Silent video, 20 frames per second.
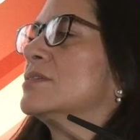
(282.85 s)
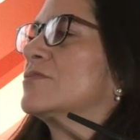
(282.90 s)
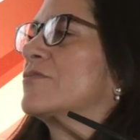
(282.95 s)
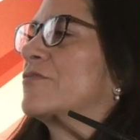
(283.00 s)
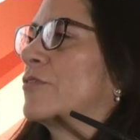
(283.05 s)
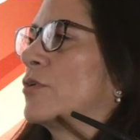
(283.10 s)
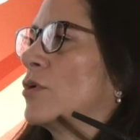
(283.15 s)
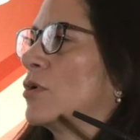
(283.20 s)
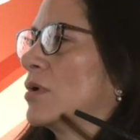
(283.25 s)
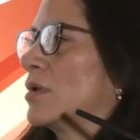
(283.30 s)

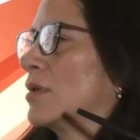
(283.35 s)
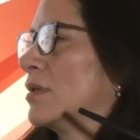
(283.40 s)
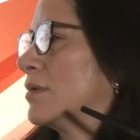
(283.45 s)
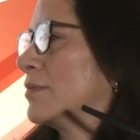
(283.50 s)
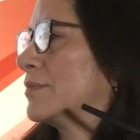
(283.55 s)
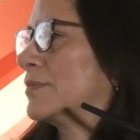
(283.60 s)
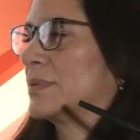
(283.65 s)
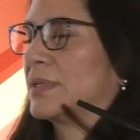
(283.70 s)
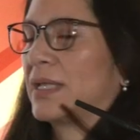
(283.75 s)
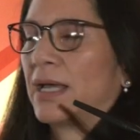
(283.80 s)
for,
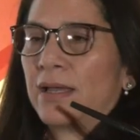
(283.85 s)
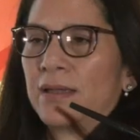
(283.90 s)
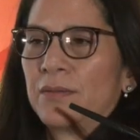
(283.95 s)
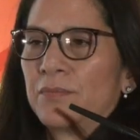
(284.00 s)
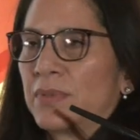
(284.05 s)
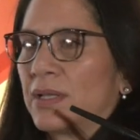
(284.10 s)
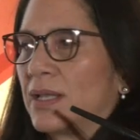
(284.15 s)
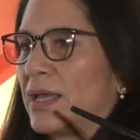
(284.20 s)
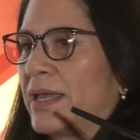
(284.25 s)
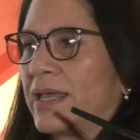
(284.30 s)

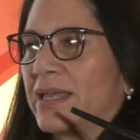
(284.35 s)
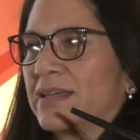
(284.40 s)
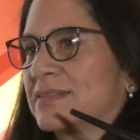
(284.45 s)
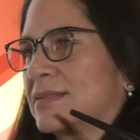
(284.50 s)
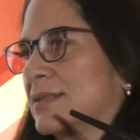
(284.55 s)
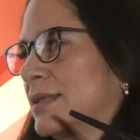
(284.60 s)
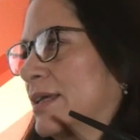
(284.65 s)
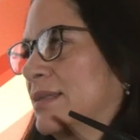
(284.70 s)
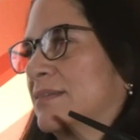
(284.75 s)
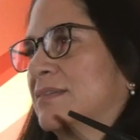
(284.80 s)
I guess,
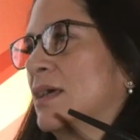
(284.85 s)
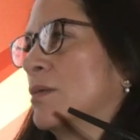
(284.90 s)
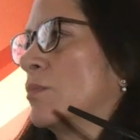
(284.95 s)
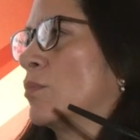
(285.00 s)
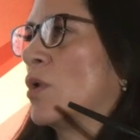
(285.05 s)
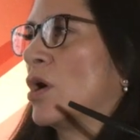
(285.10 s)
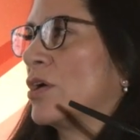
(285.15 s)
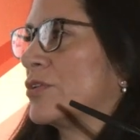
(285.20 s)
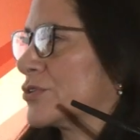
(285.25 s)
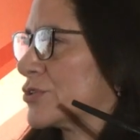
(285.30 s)
like 10
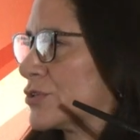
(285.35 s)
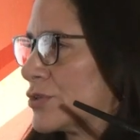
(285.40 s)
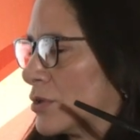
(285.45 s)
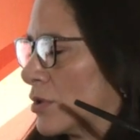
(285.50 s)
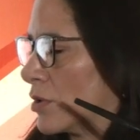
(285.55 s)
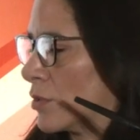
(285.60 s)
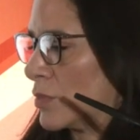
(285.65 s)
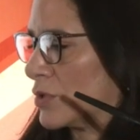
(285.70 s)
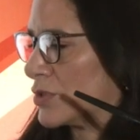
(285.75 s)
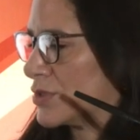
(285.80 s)
months or
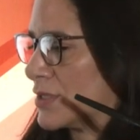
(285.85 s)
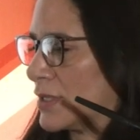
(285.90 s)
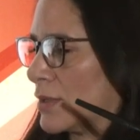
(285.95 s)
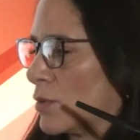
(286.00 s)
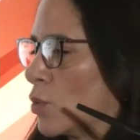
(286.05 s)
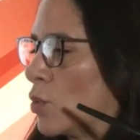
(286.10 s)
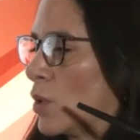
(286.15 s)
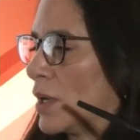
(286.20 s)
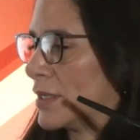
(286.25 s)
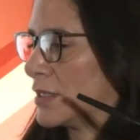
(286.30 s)
almost
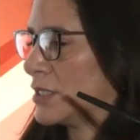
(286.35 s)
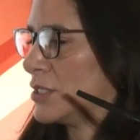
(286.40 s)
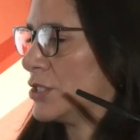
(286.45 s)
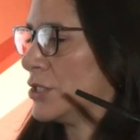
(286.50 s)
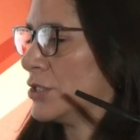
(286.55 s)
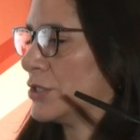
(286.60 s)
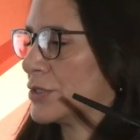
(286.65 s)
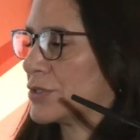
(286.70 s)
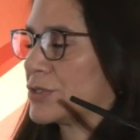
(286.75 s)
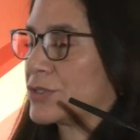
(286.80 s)
1
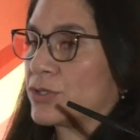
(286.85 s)
year.